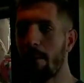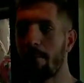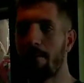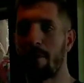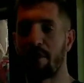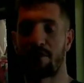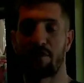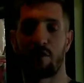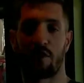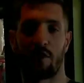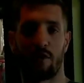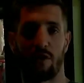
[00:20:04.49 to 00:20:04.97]

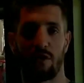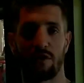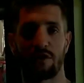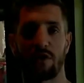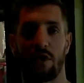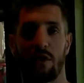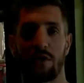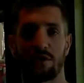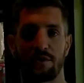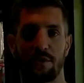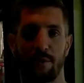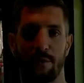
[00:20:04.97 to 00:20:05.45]
But turtles
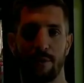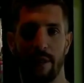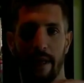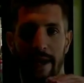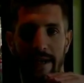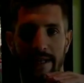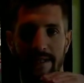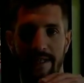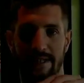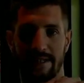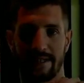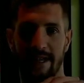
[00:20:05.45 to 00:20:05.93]
also
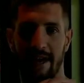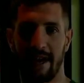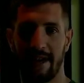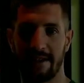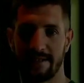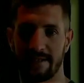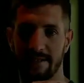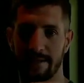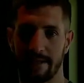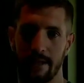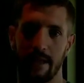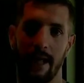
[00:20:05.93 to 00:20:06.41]
like to
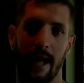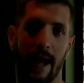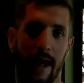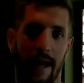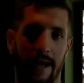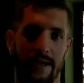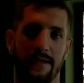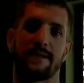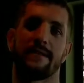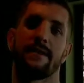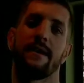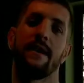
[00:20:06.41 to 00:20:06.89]
test
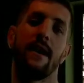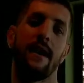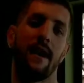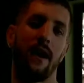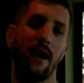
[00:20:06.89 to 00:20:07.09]
glass.